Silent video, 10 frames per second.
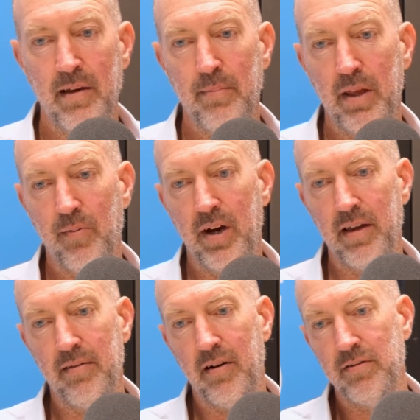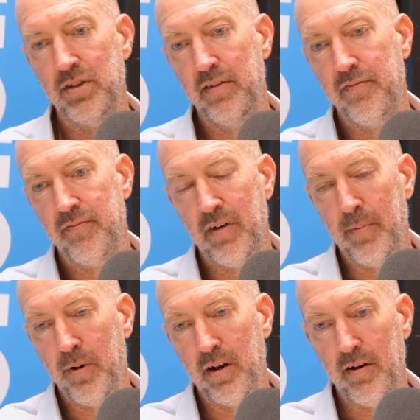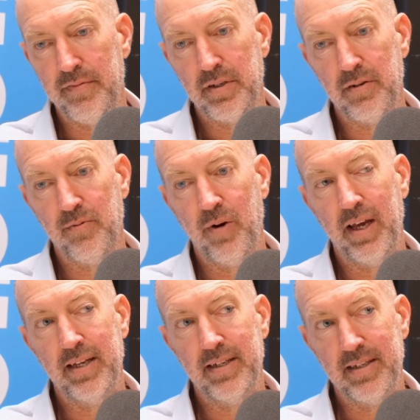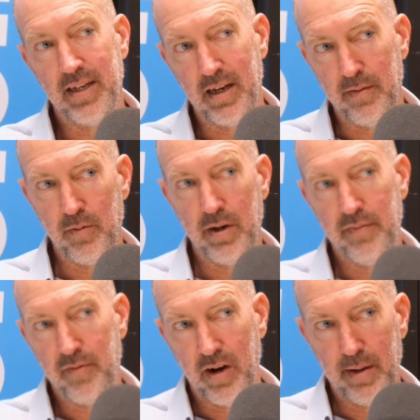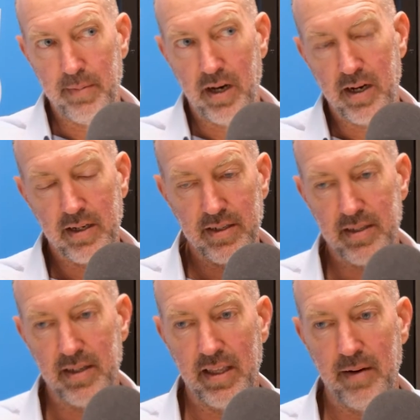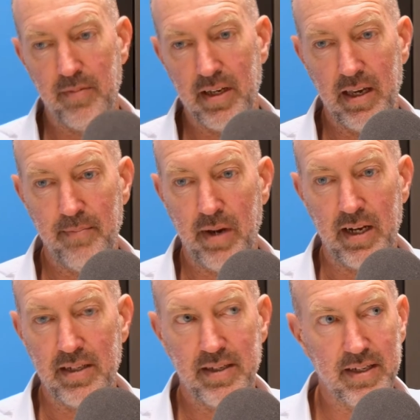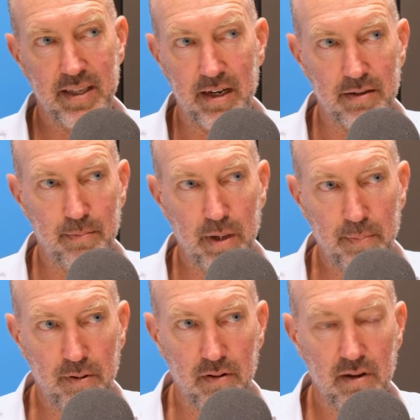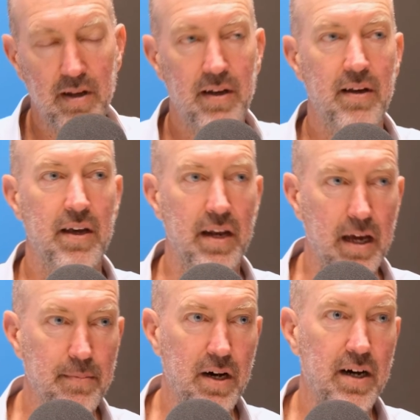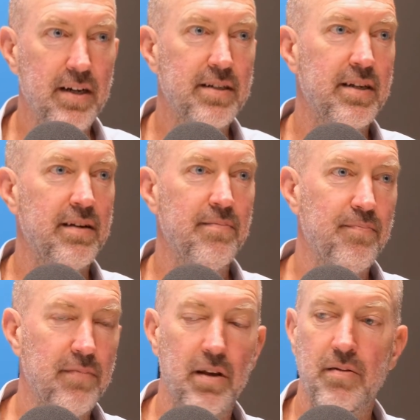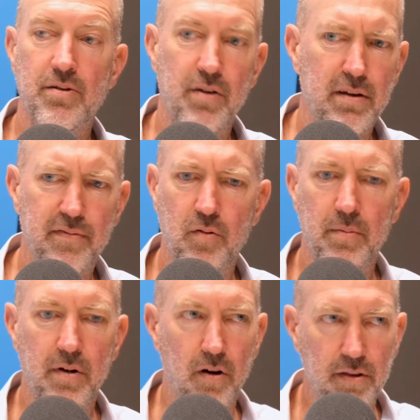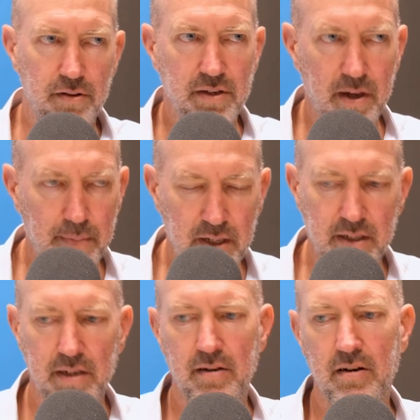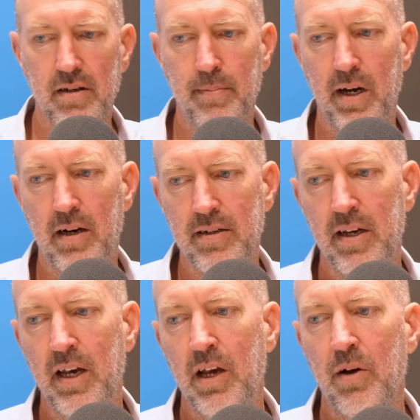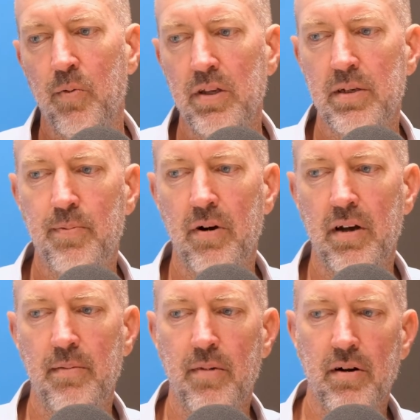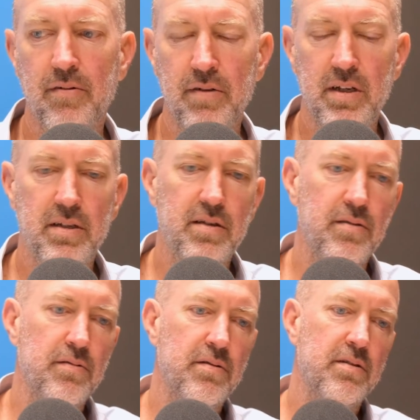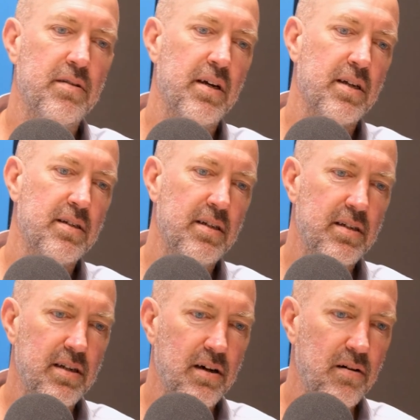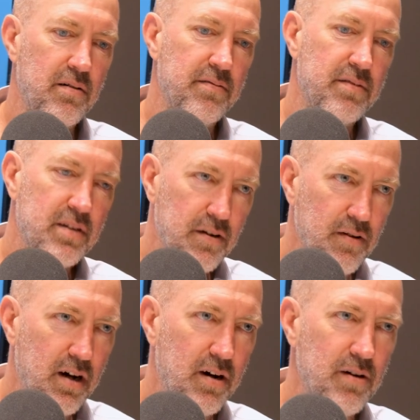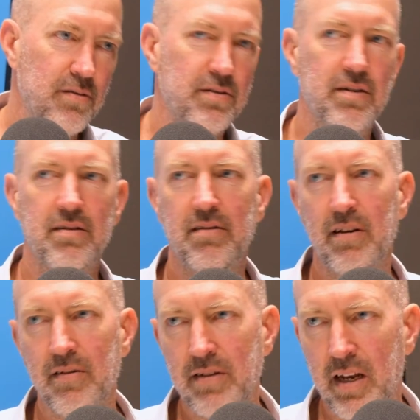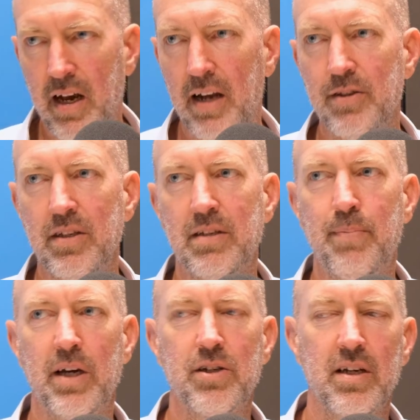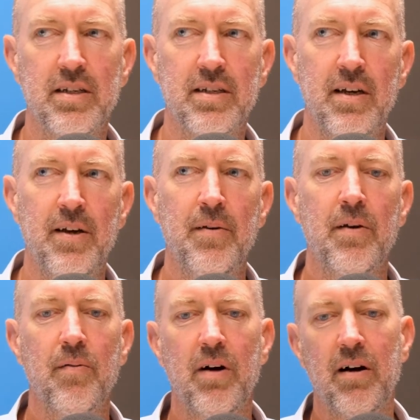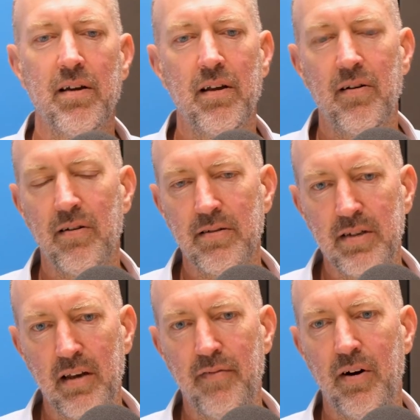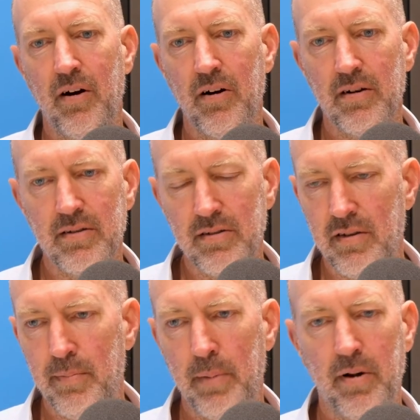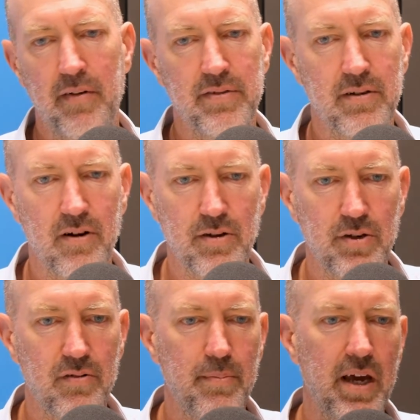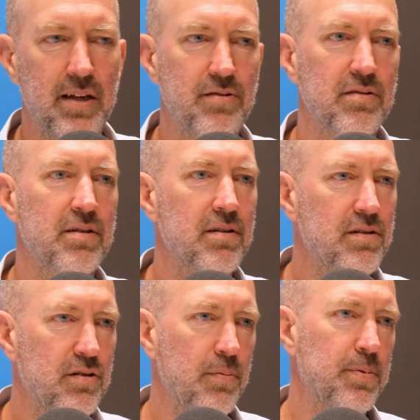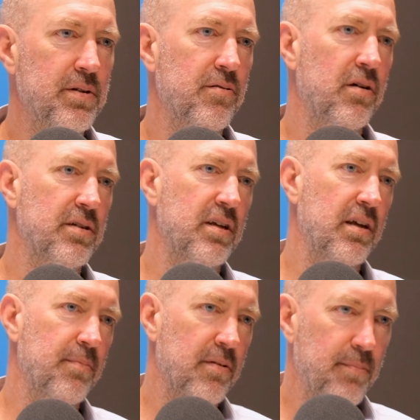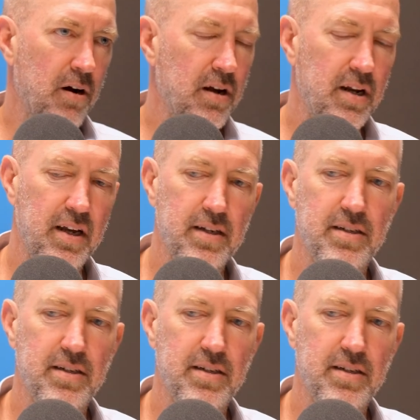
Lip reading: By the way, our chief operating officer ran delivery for Amdocs. That he managed 6,000 people at Amdocs that, you know, transformed all those companies I talked about. We just brought in Mark Reese, who's the ex-CTO of Xero, who's a, you know, technology specialist. You know, our CFO, our chief people officer, our general managers, super strong team, our marketing.